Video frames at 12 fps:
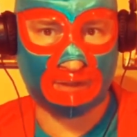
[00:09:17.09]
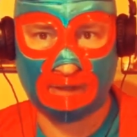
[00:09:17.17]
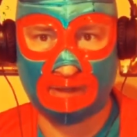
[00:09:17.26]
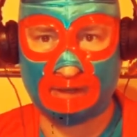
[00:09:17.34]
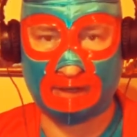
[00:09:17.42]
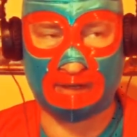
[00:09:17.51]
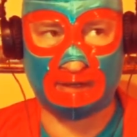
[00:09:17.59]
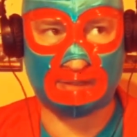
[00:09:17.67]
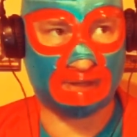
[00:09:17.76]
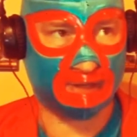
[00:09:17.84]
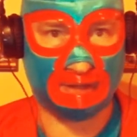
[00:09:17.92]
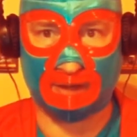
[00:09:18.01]
And he say he
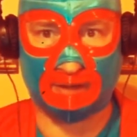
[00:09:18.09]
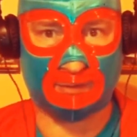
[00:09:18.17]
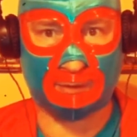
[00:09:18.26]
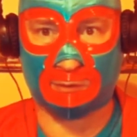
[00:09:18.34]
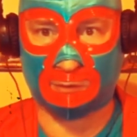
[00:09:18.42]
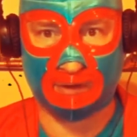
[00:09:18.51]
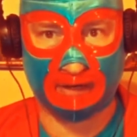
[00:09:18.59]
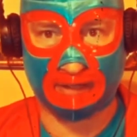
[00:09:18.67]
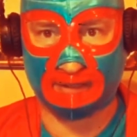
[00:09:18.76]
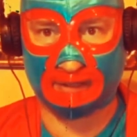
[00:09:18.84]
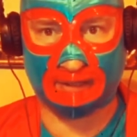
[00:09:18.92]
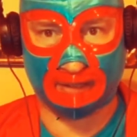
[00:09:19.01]
have a great
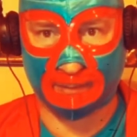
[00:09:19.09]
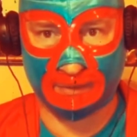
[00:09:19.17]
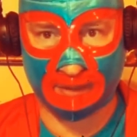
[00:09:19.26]
gimmick,